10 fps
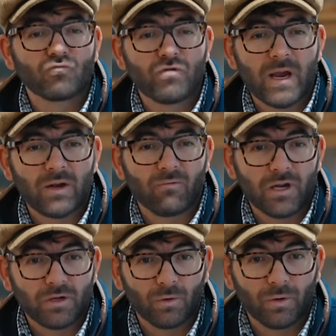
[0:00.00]
really,
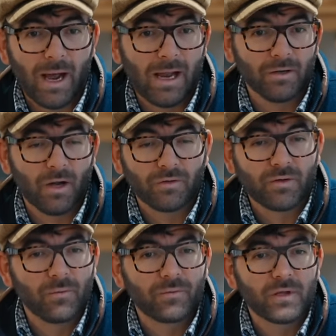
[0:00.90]
really good, and I
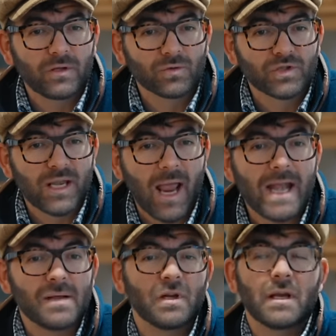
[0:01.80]
don't think you'll see
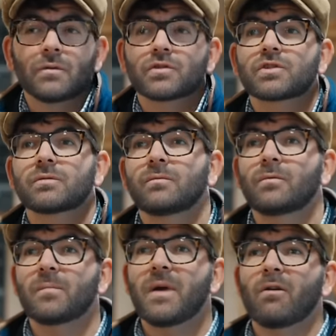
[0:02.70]
anybody else
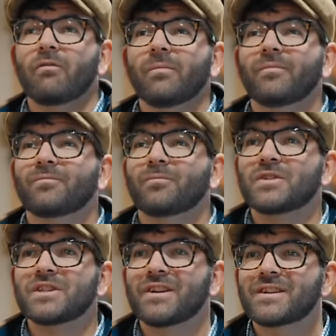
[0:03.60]
with a pair of them,
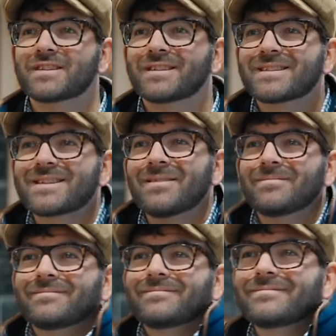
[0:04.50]
which is nice.
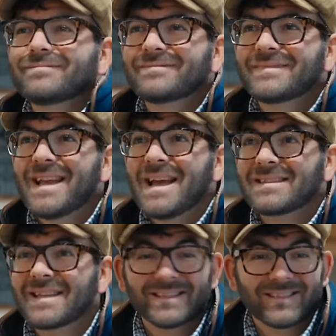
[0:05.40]
Until now, and everyone's
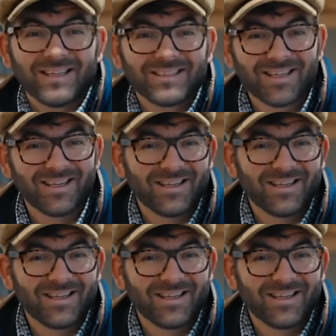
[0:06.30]
going to rush to them.